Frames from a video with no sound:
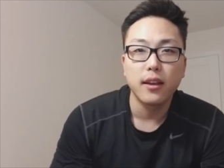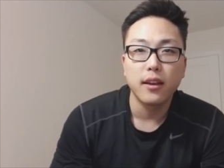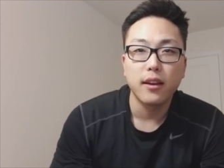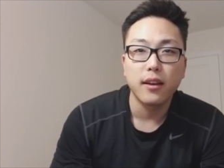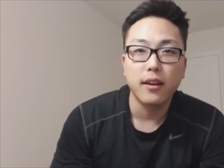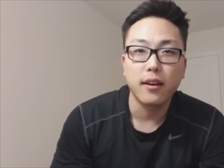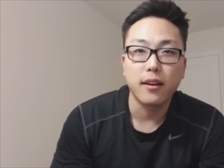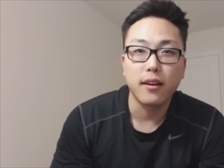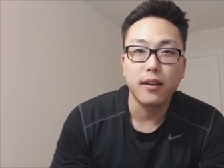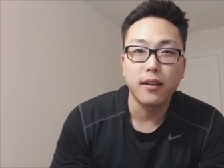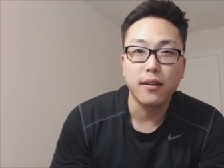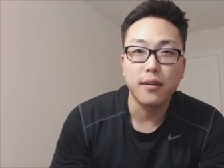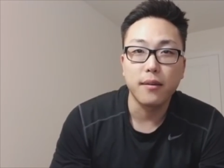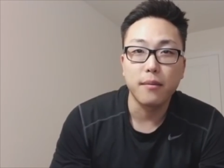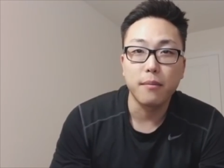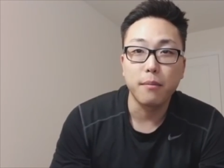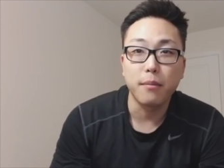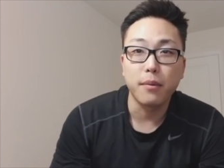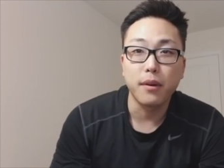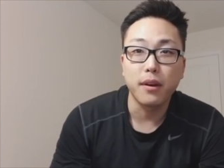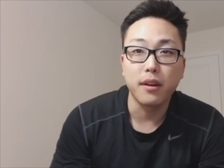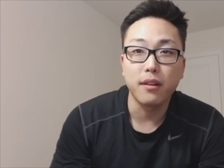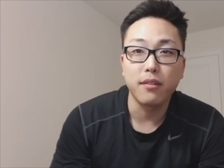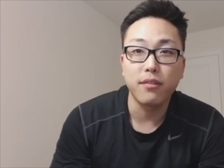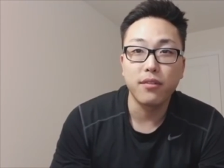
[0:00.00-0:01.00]

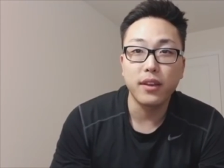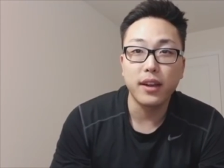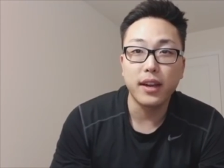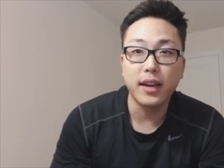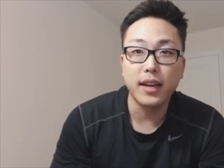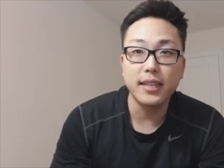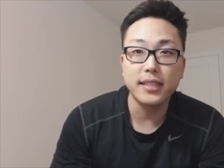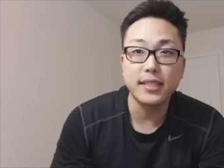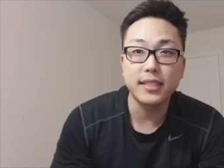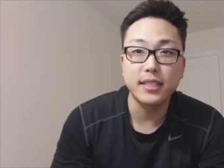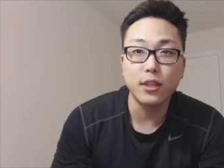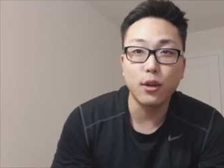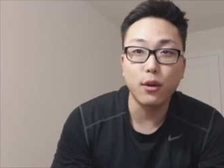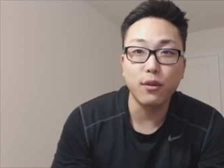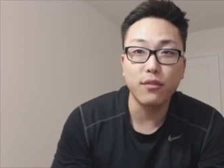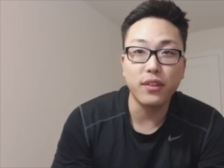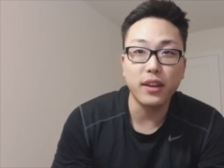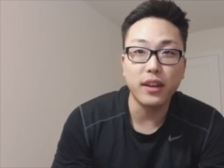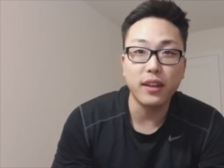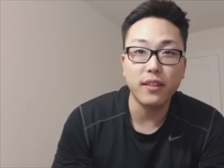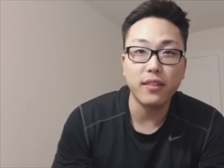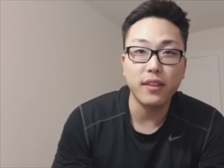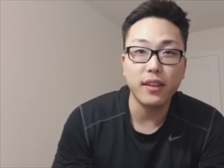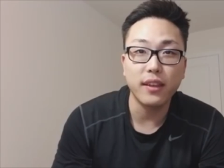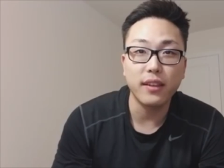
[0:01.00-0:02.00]
But if you guys know of
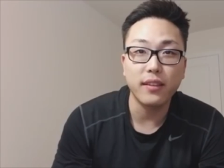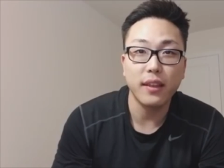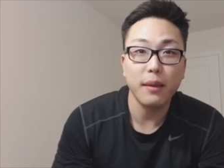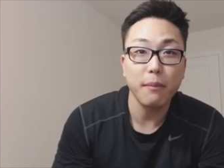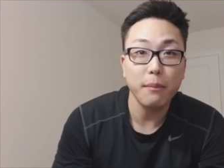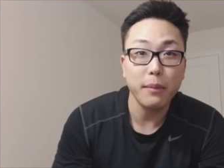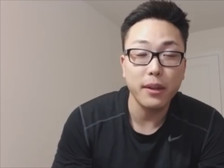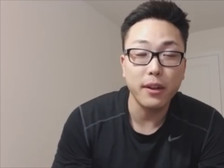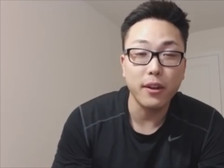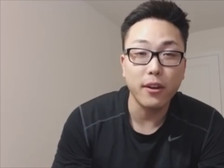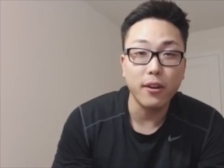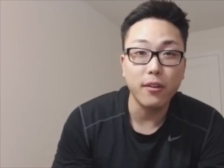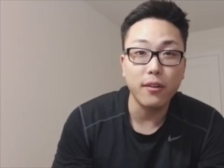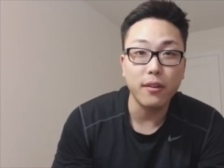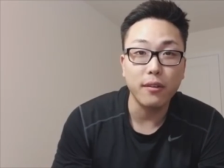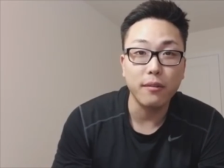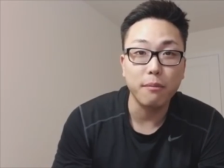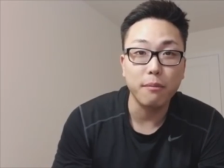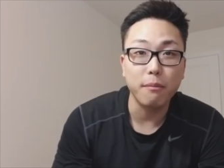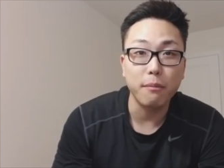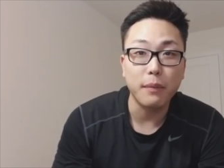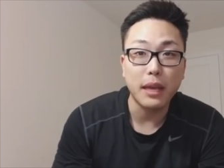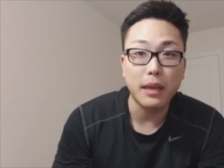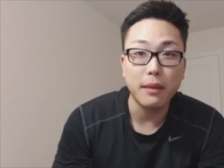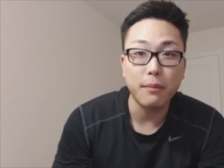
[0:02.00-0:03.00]
anything, let me know,
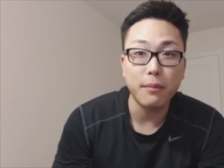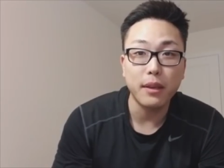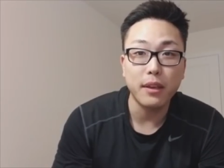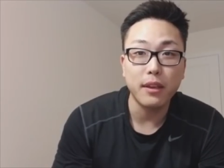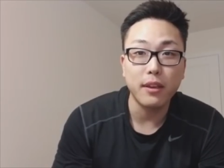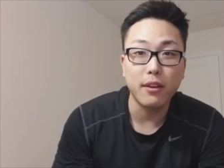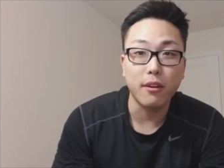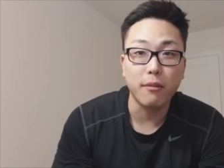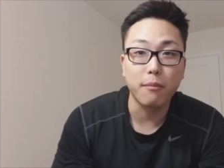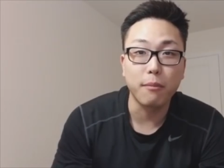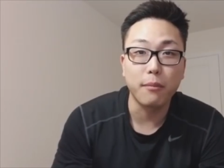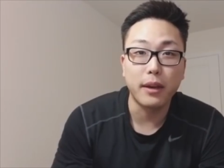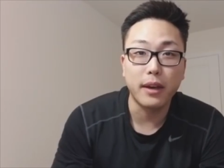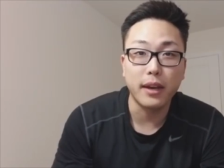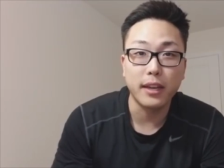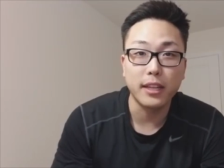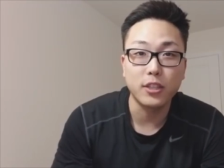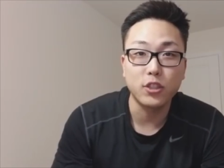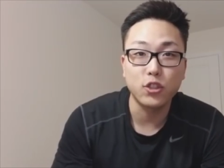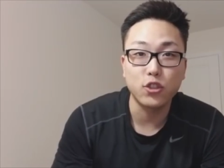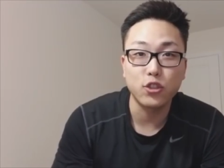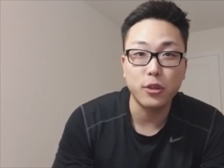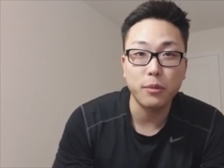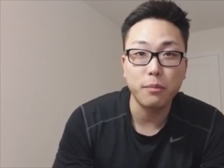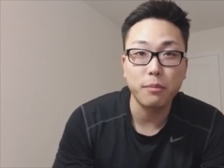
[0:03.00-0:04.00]
and maybe on my
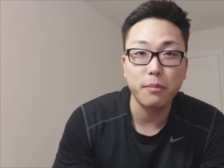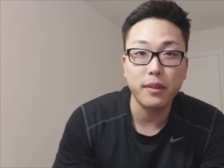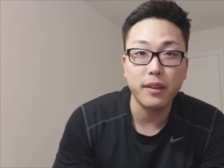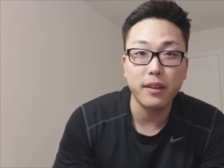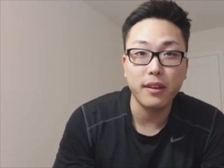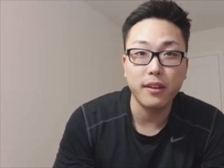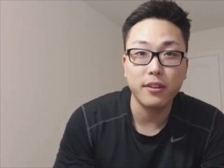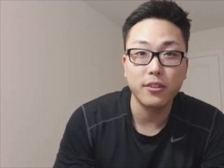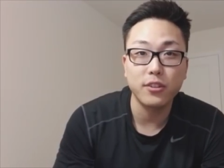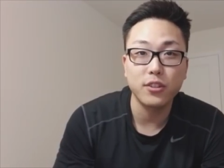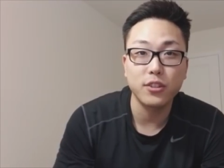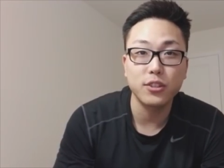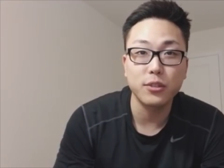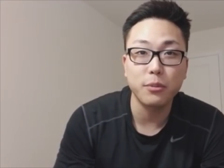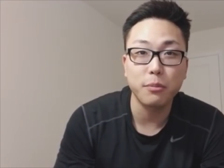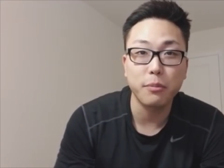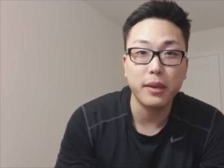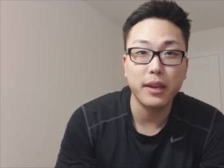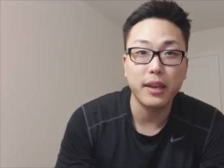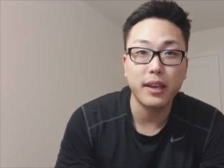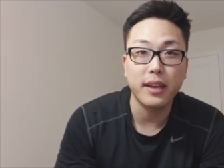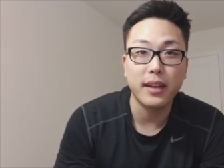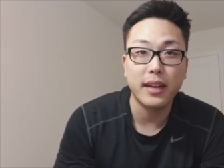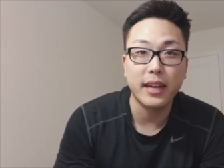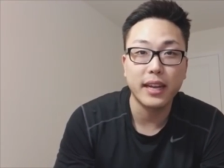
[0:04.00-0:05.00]
trip there to
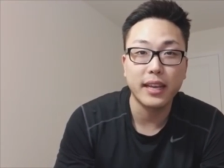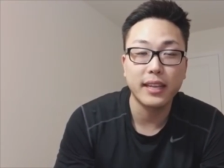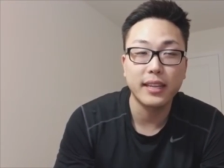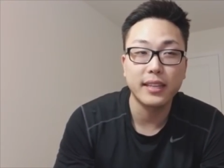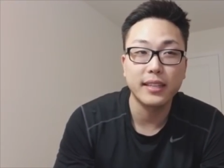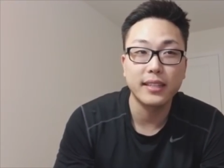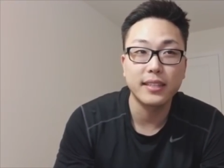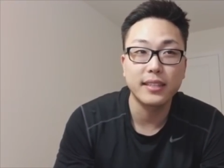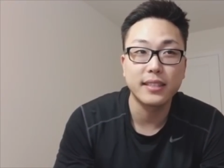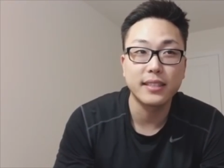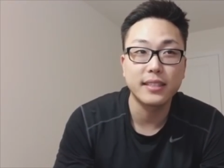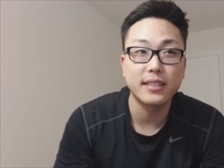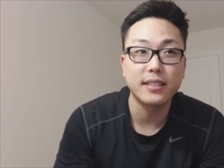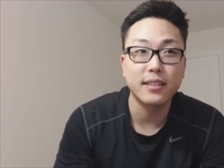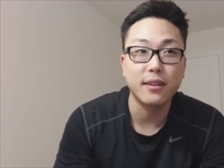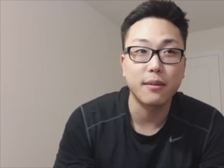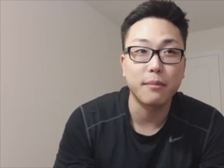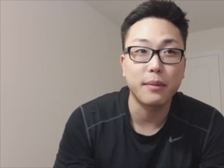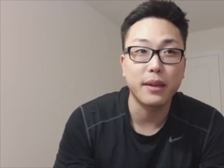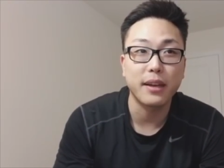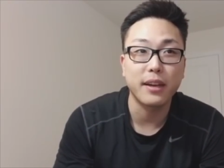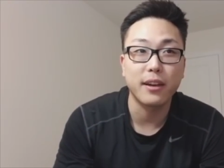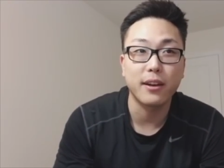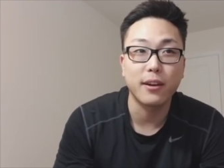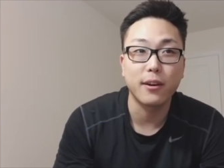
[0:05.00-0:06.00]
Japan I can
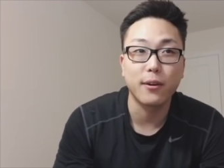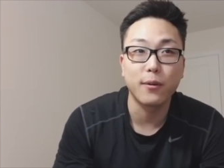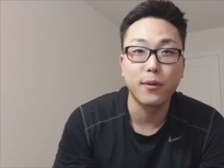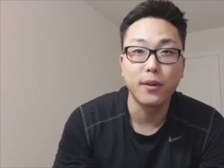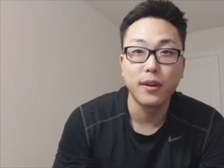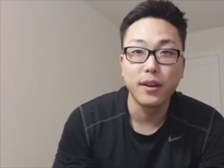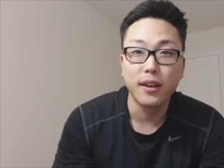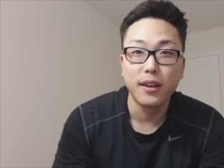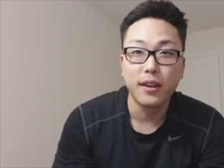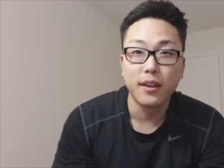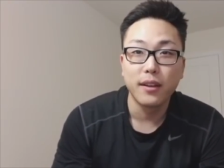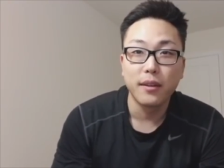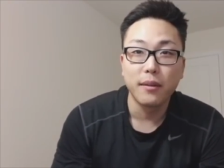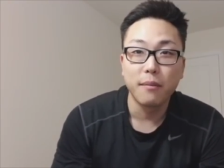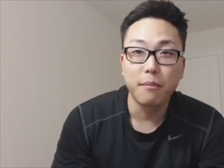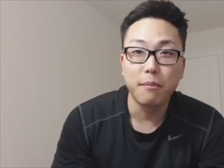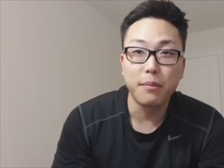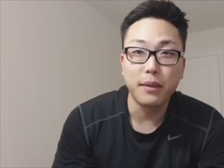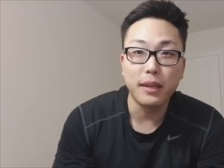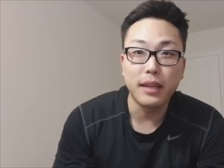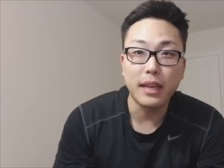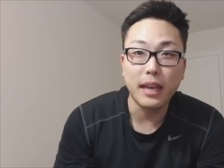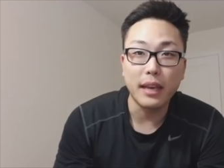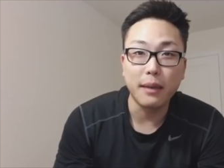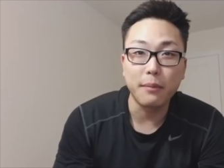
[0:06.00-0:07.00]
somehow
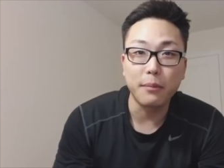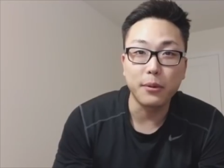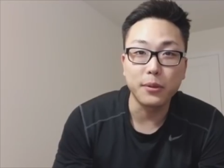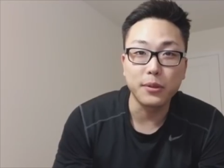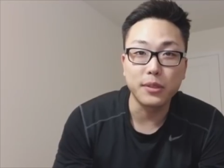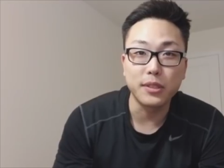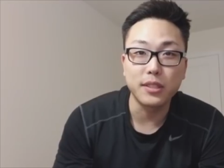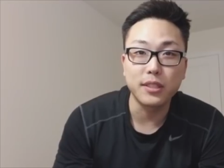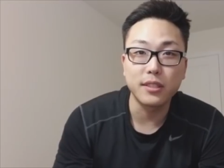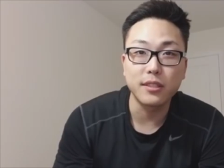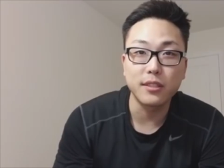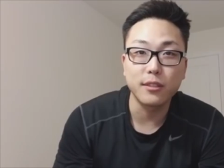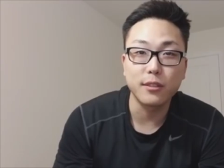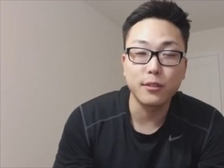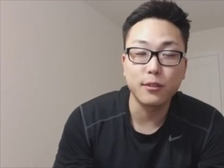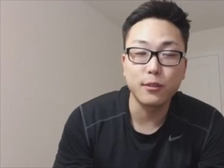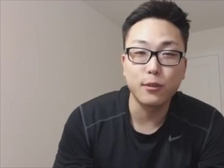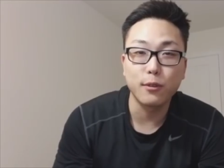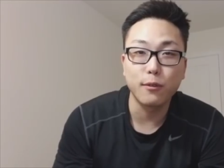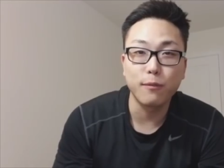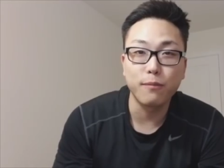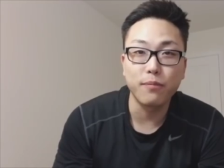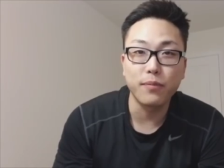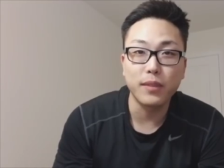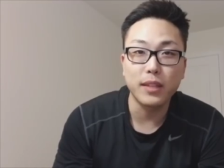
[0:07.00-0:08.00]
be able
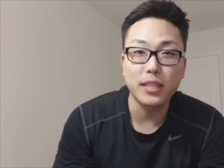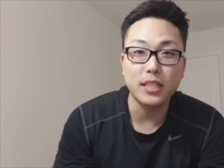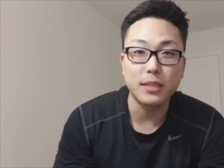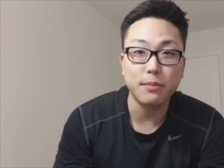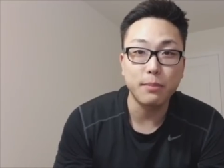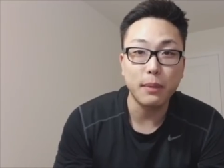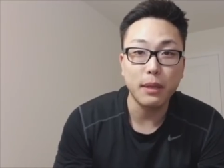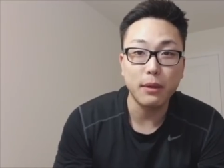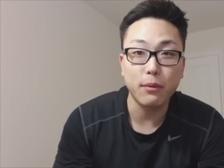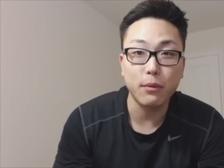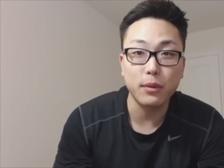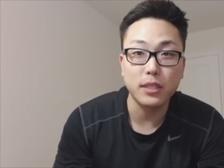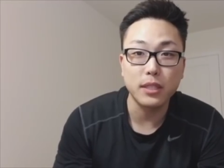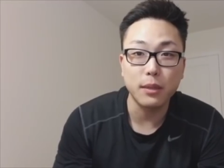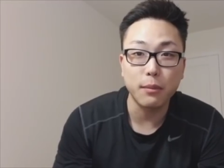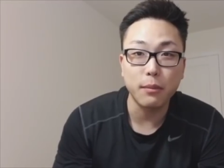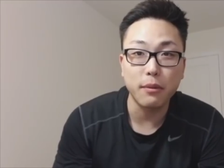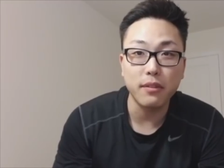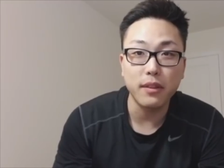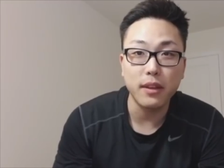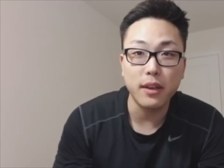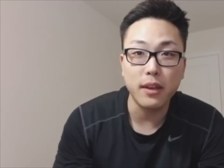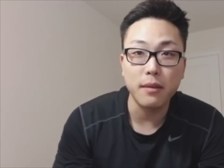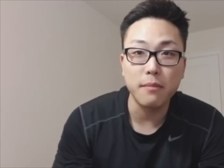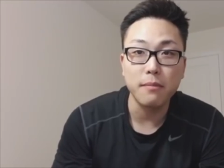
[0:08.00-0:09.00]
to speak with some
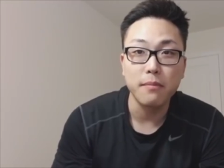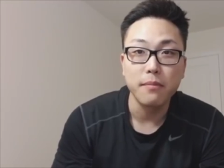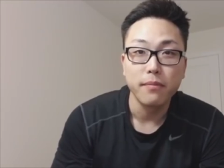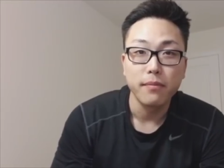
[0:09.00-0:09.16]
of them.